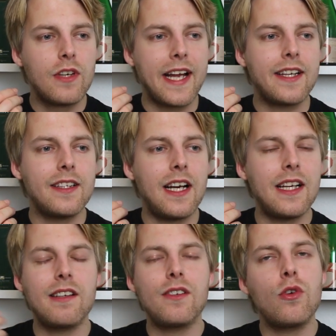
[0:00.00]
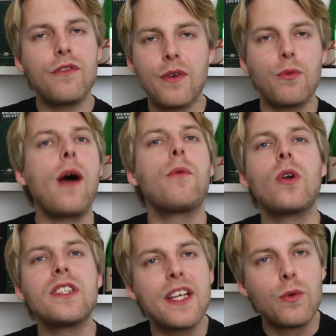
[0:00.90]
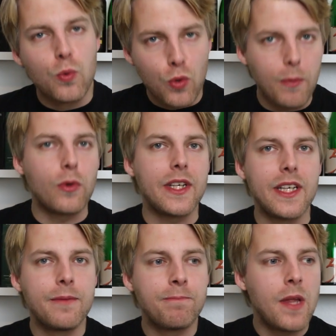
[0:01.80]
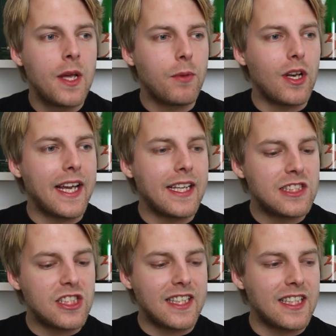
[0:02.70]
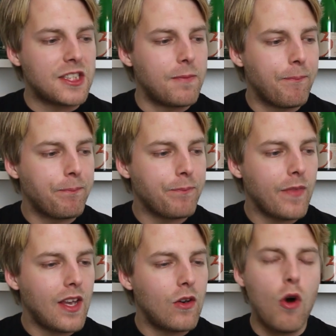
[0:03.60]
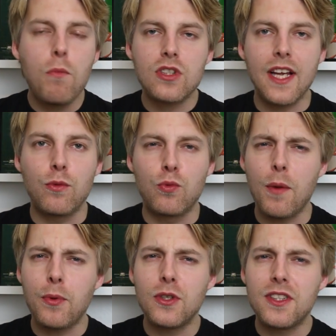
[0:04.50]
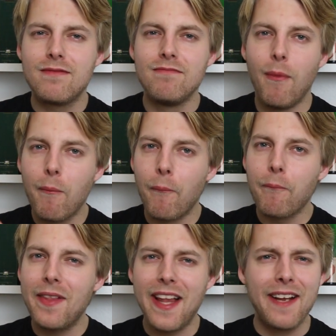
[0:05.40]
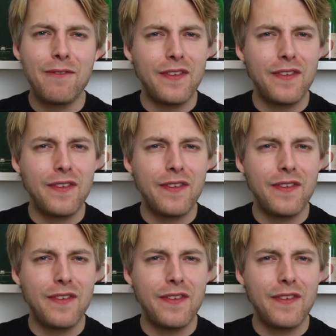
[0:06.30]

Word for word: like I don't know if I want to say rubbery, but like it's like this almost like rubber like